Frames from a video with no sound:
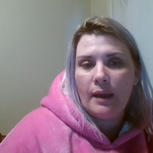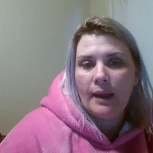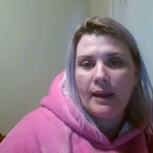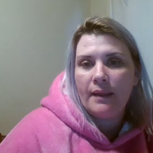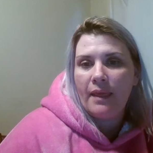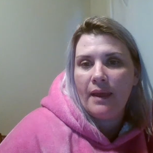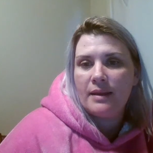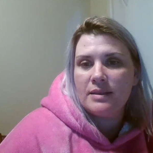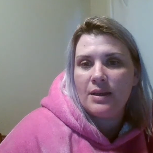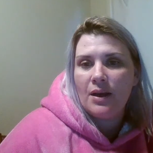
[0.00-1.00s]
And
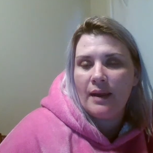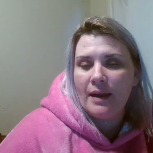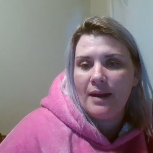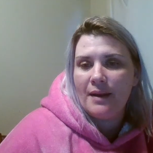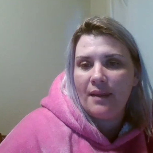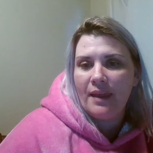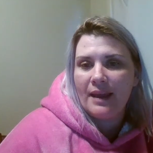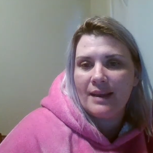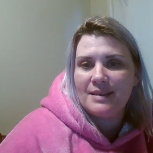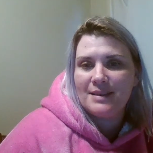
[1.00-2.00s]
that's all I got.
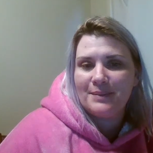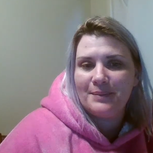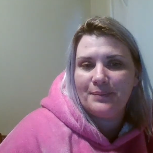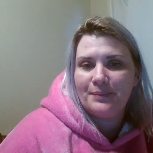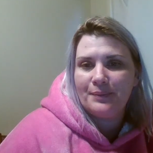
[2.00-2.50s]
Thanks.